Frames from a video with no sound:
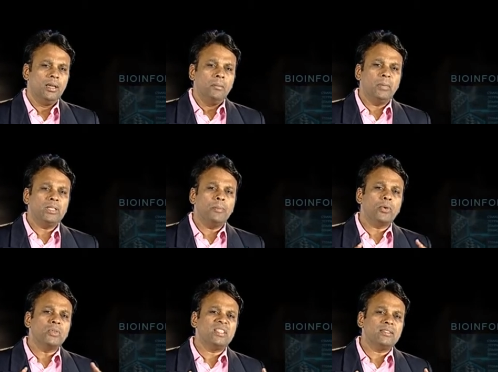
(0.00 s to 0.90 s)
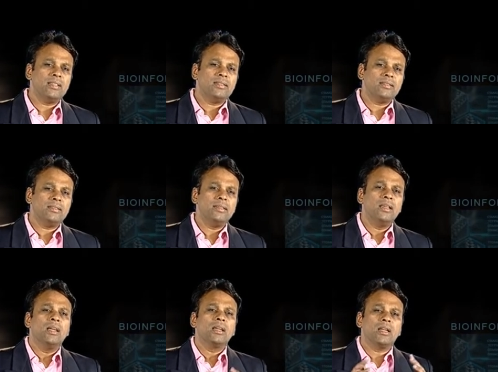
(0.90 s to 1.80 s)
but the process is
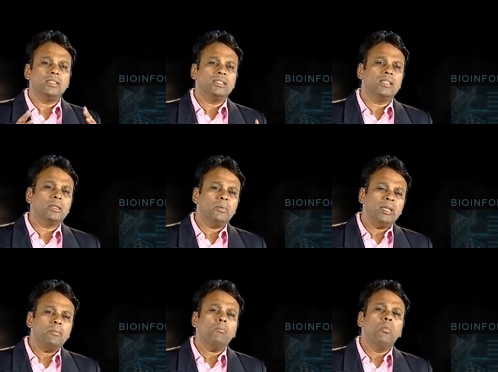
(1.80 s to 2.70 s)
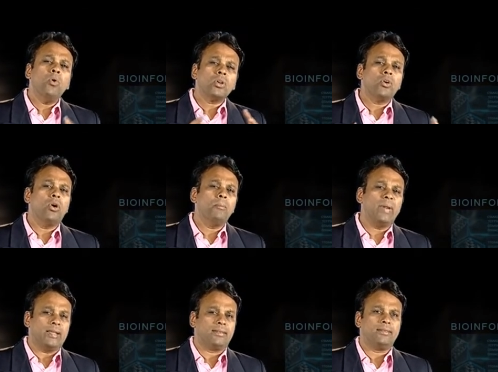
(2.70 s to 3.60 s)
considerably more
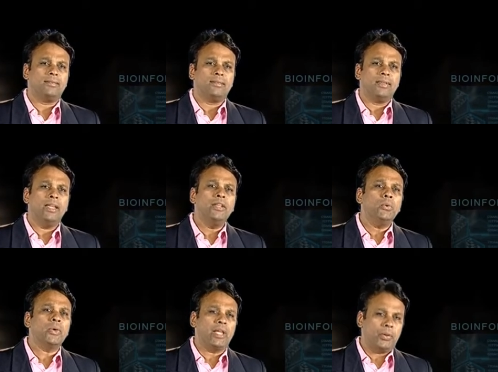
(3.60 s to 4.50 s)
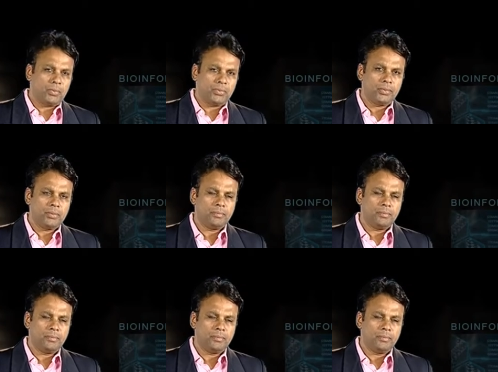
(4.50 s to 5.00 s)
complex in eukaryotes.